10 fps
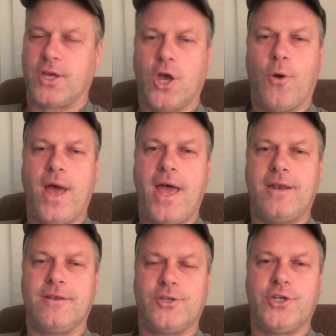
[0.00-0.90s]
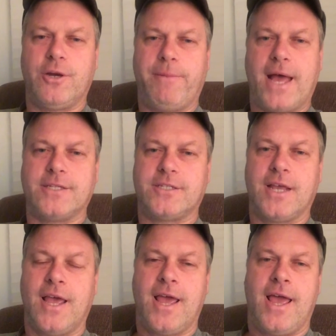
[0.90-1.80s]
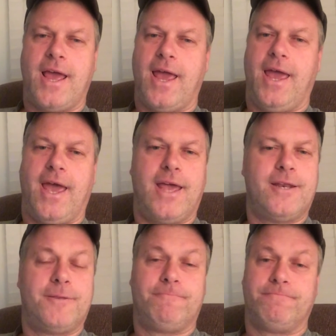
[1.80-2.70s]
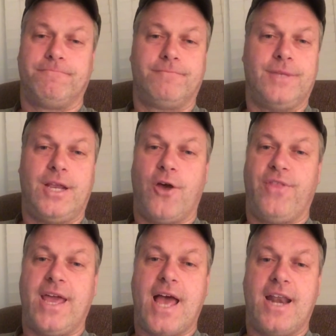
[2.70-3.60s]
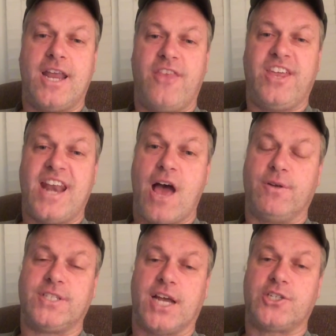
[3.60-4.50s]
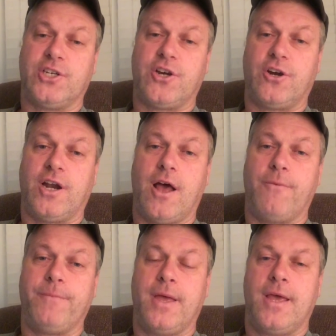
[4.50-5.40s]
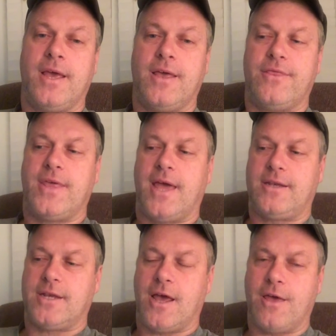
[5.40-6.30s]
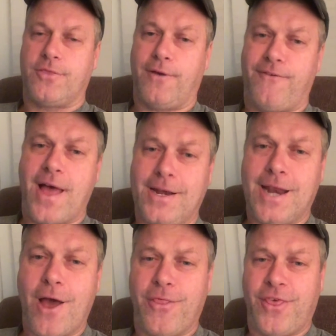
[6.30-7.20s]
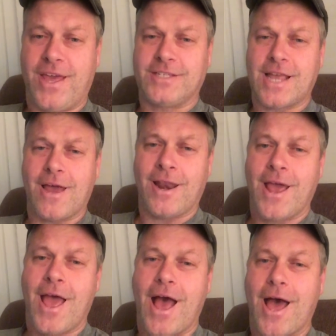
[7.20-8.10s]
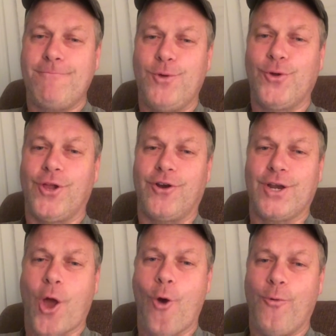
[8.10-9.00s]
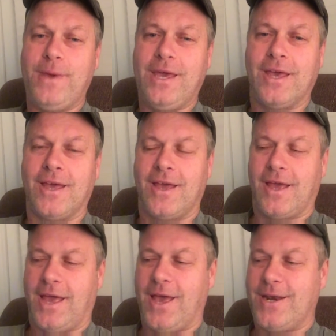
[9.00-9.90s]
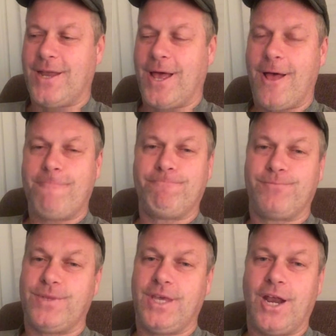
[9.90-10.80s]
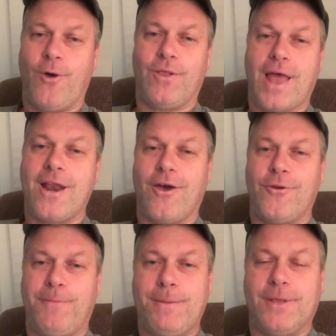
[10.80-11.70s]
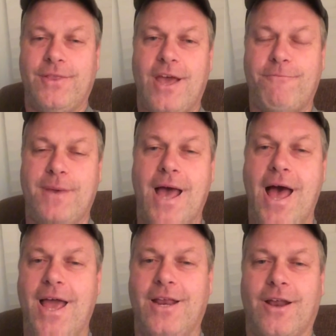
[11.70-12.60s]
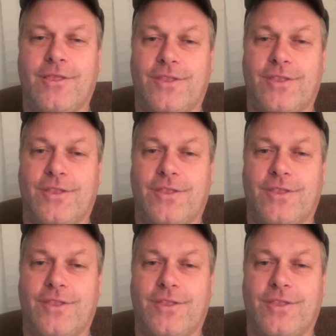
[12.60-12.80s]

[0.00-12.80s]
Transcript: go ahead, do your best. And, they got nothing. Now it's actually turning up that they're finding out things on Mueller and Comey and, a lot of other people in the FBI. And